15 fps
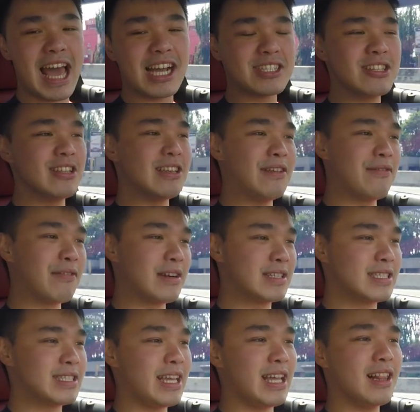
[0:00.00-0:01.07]
actually for
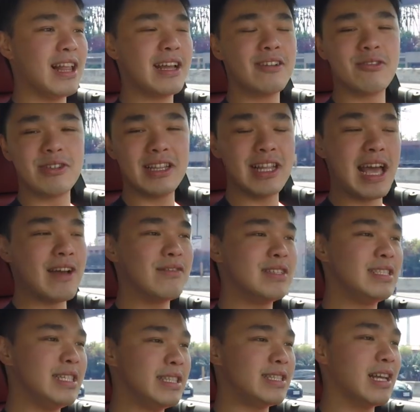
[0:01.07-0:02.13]
sale. I don't really have the
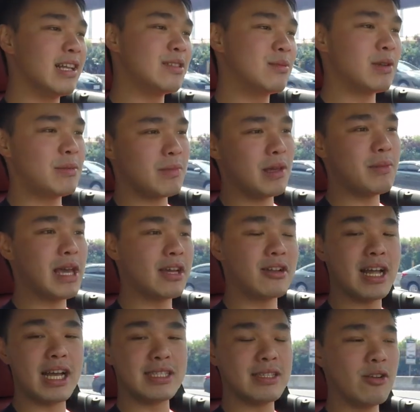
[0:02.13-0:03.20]
details, but maybe I
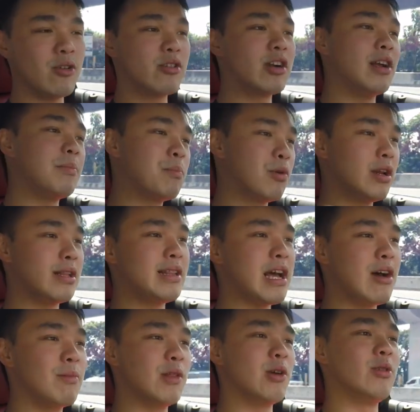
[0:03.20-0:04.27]
could ask the owner and put it
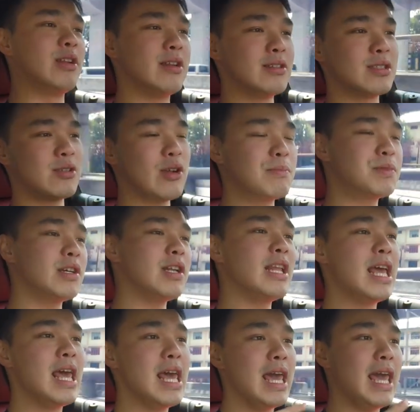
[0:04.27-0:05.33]
down below in the description,
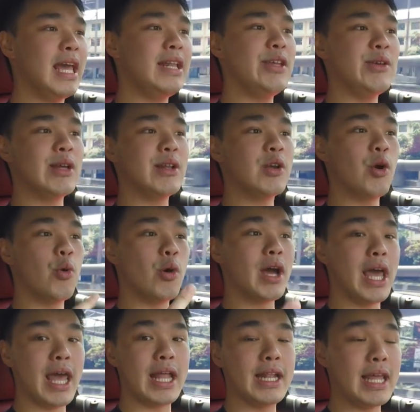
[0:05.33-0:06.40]
and you can go
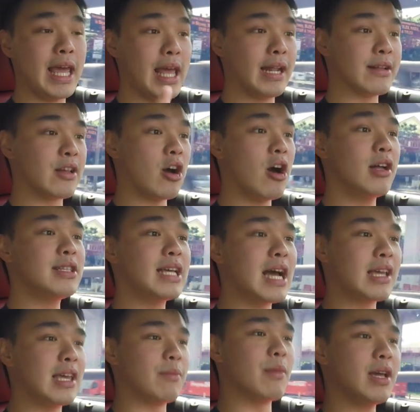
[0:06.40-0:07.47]
ahead and
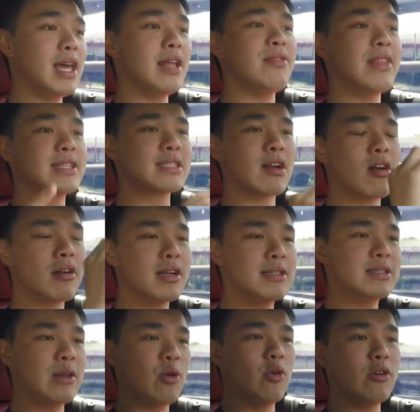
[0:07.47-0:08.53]
contact him. Again, this car
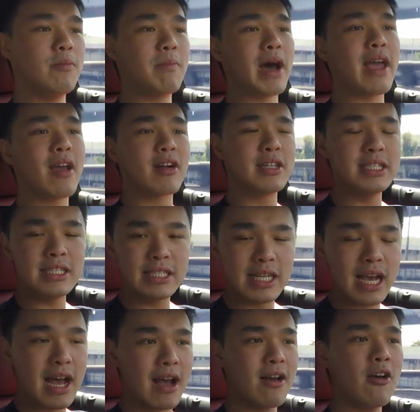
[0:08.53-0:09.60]
is owned by Archie
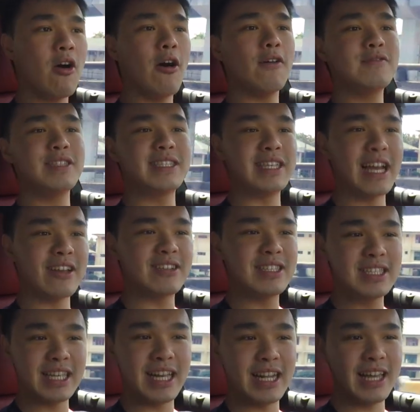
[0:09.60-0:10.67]
Chiang of Second
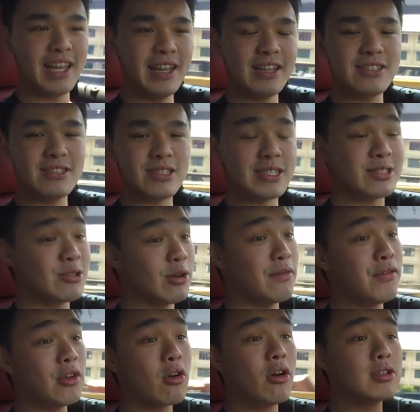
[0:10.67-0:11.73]
Skin Industries. So
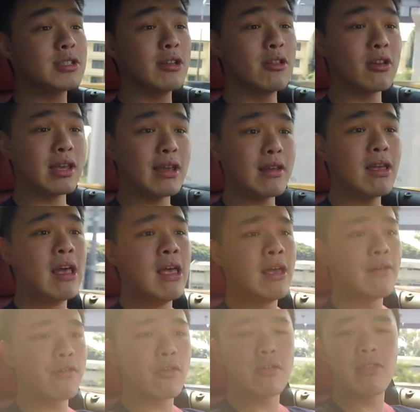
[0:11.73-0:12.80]
if you're also looking
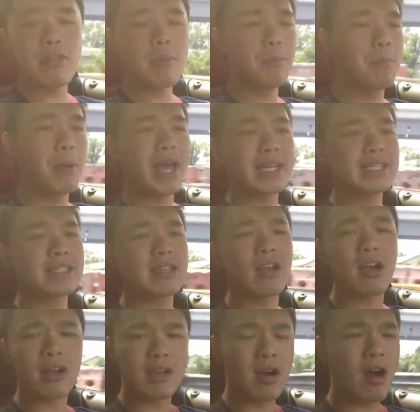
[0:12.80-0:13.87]
for the best
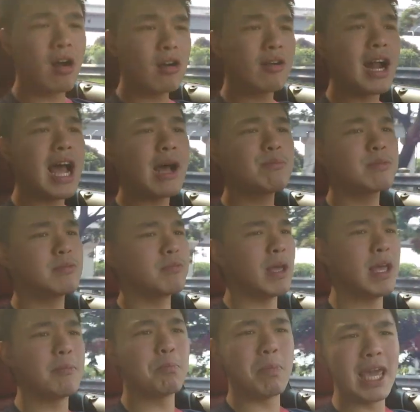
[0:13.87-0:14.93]
car wrap
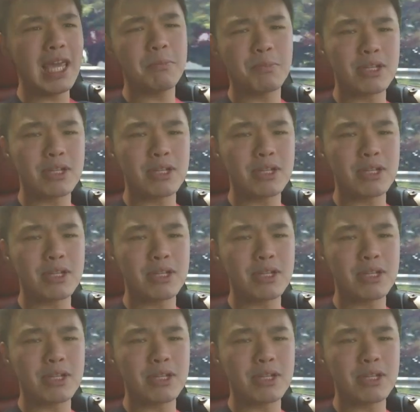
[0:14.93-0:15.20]
and paint